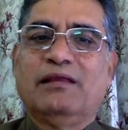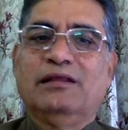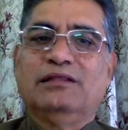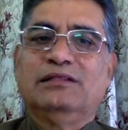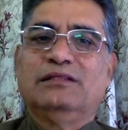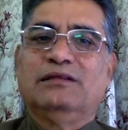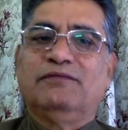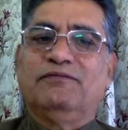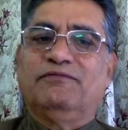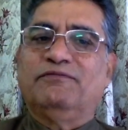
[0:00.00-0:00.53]

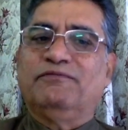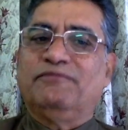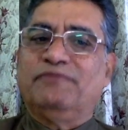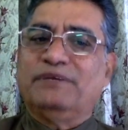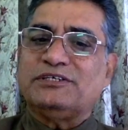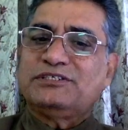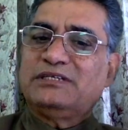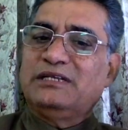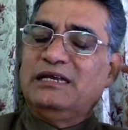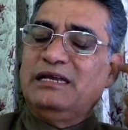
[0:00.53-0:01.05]
The
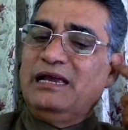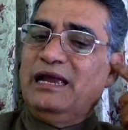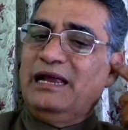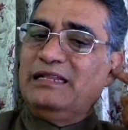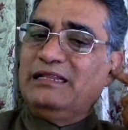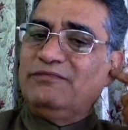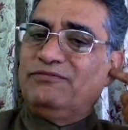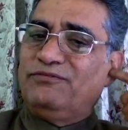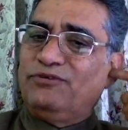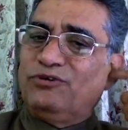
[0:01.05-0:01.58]
first and
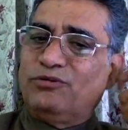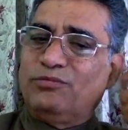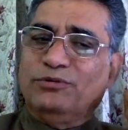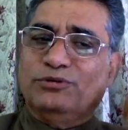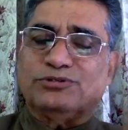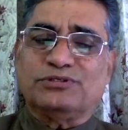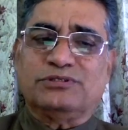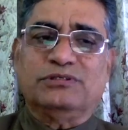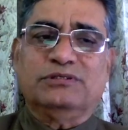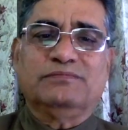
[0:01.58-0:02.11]
the
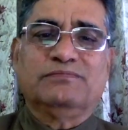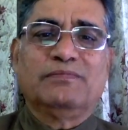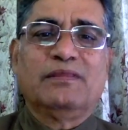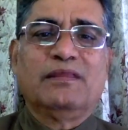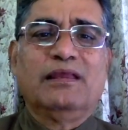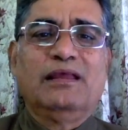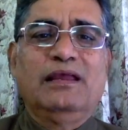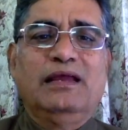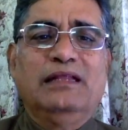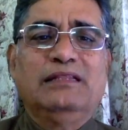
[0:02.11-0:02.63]
foremost
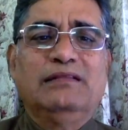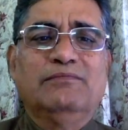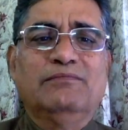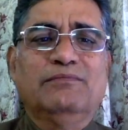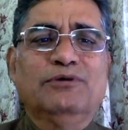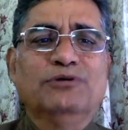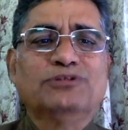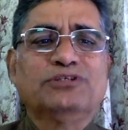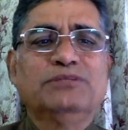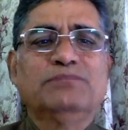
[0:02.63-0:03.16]
and the
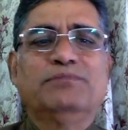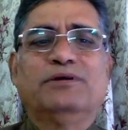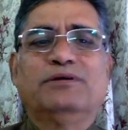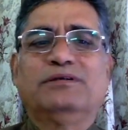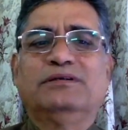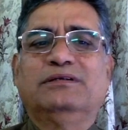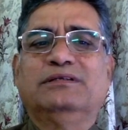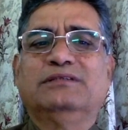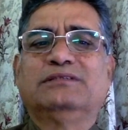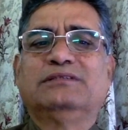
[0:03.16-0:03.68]
most
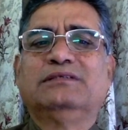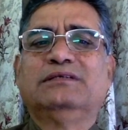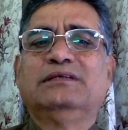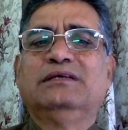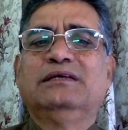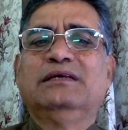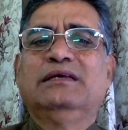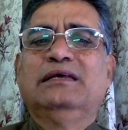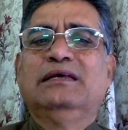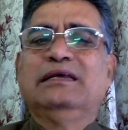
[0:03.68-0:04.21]
important is
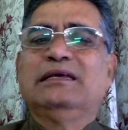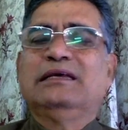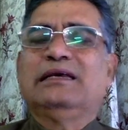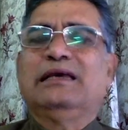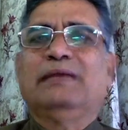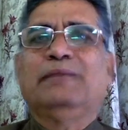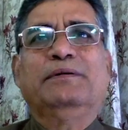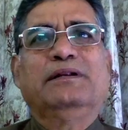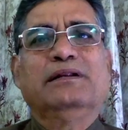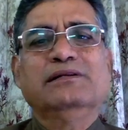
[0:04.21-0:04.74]

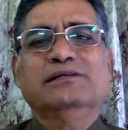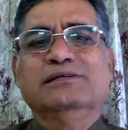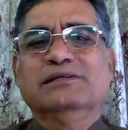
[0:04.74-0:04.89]
capital